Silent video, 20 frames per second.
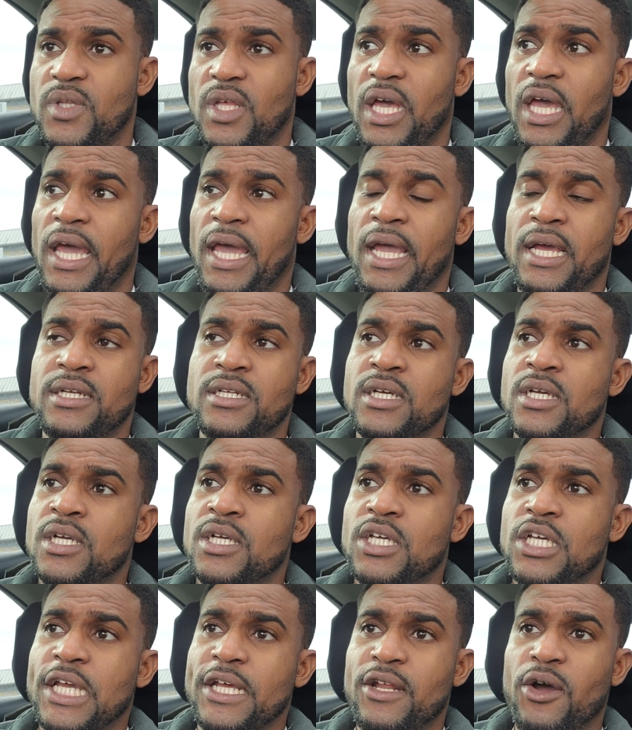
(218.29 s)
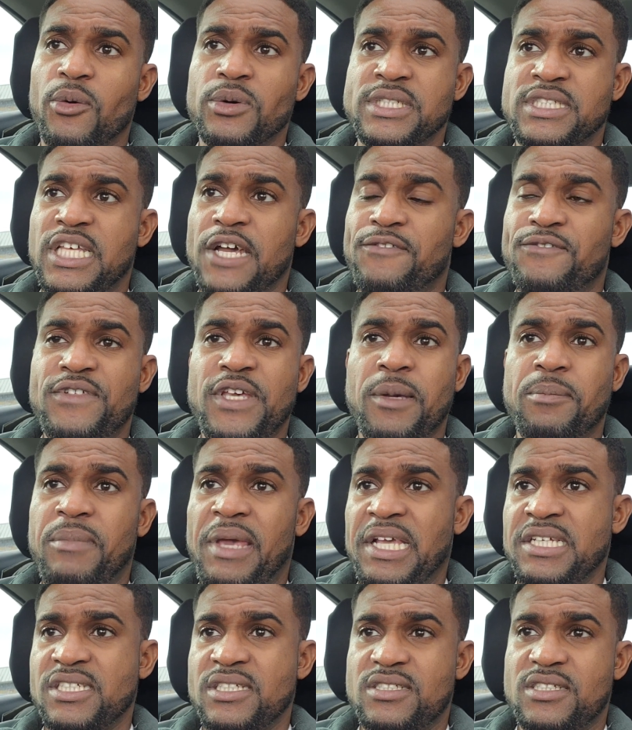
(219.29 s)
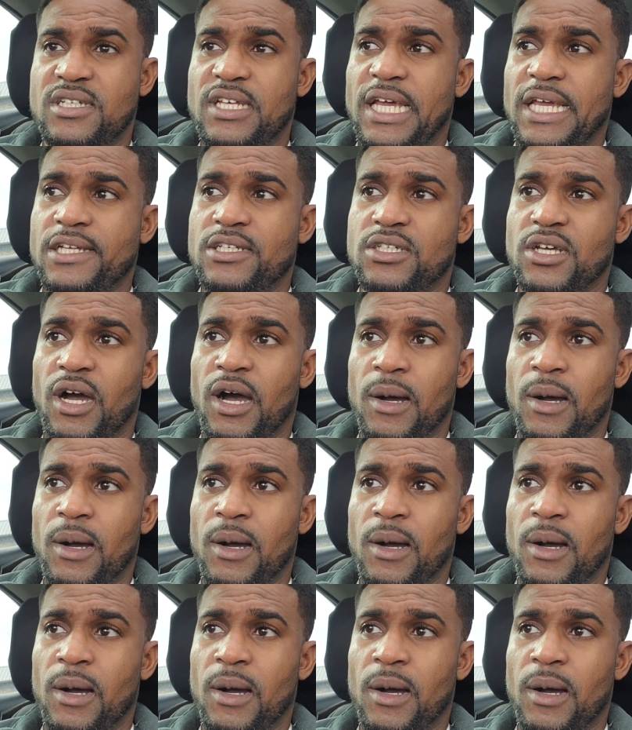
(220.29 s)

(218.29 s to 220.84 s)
And, it was definitely amazing today.